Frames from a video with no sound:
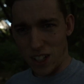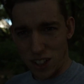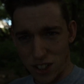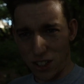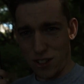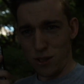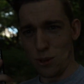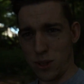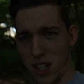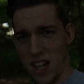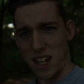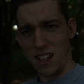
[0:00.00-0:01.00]

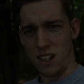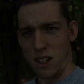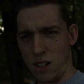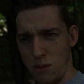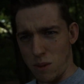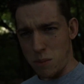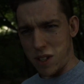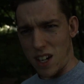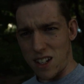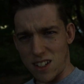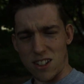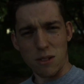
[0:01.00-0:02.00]
excuse when we get
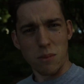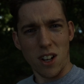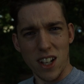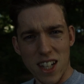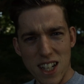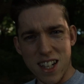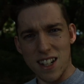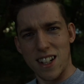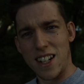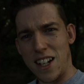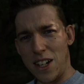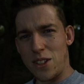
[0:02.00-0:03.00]
into some light here
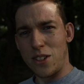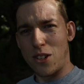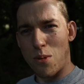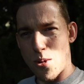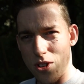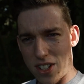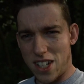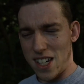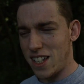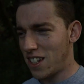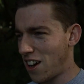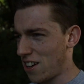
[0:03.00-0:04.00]
the
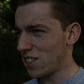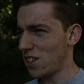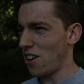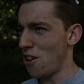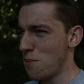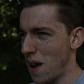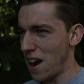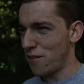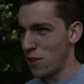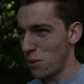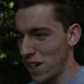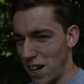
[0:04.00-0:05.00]
quarantine cuts. I hope
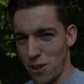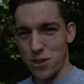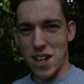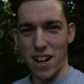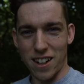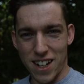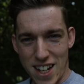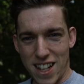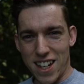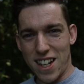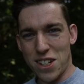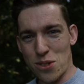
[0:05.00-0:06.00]
everyone out there
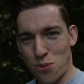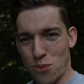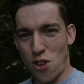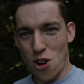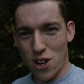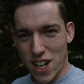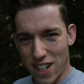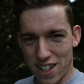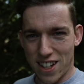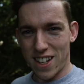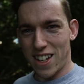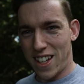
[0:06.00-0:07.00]
is rocking
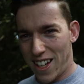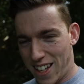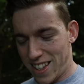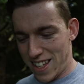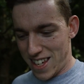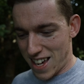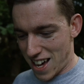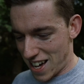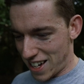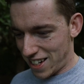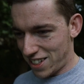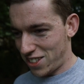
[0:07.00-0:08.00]

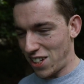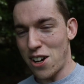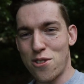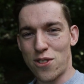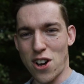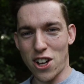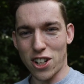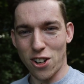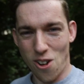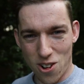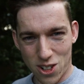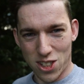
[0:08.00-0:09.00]
the self-cut
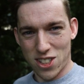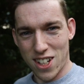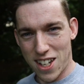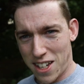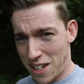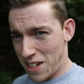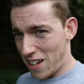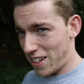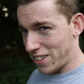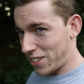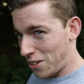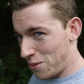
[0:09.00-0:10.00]
locks. I
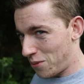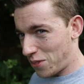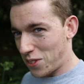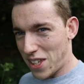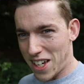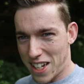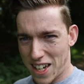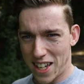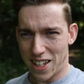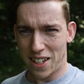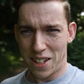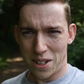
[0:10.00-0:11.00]
don't think
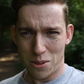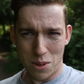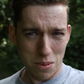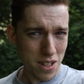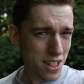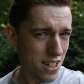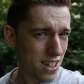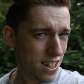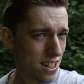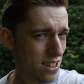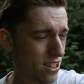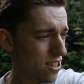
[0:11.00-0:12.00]
we
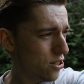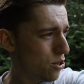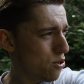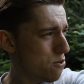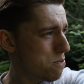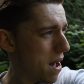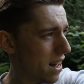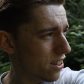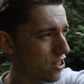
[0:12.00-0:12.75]
did too bad